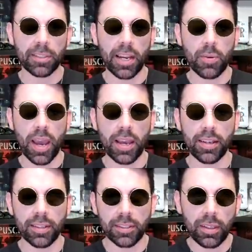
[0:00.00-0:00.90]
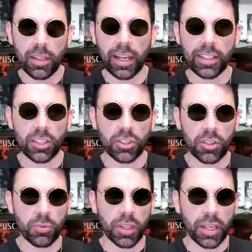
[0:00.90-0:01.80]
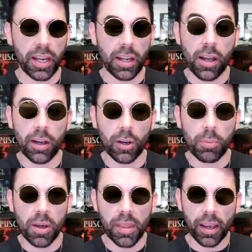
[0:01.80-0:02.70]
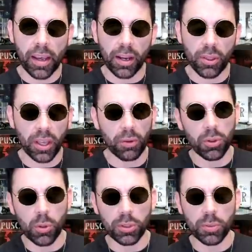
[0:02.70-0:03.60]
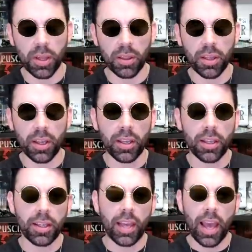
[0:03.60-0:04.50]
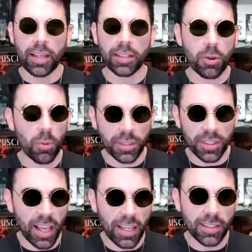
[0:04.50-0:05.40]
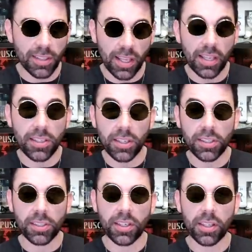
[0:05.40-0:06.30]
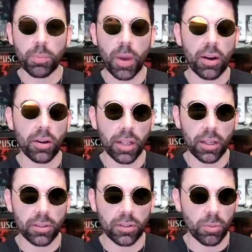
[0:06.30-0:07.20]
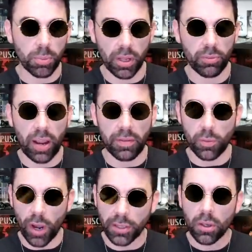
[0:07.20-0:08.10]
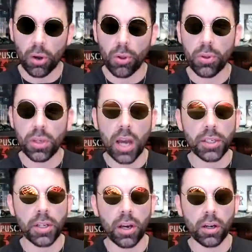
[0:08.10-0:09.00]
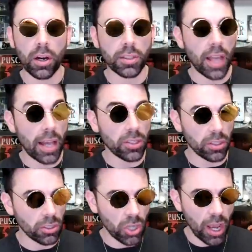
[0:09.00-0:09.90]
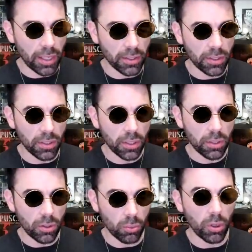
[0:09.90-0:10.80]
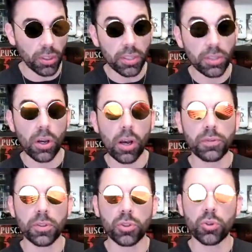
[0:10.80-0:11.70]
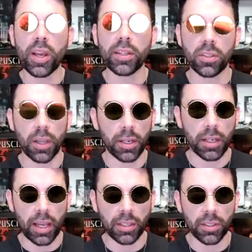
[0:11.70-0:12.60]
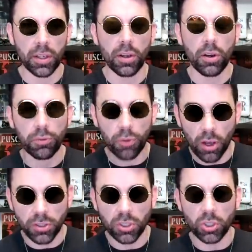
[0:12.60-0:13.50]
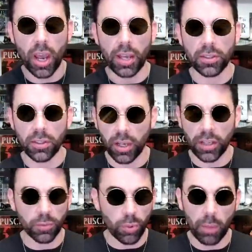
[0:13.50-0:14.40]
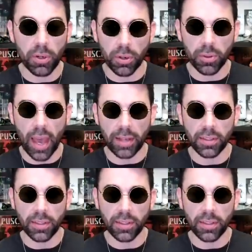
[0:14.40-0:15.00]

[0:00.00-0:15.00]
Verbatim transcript: Anyway, I guess I shouldn't really get hung up on that kind of thing with Norse myth. And once again, it's easy to see the parallels to Bloodraven, right? Although the Jotnar aren't actually giants, the word is often translated as frost giants. You guys have probably heard that.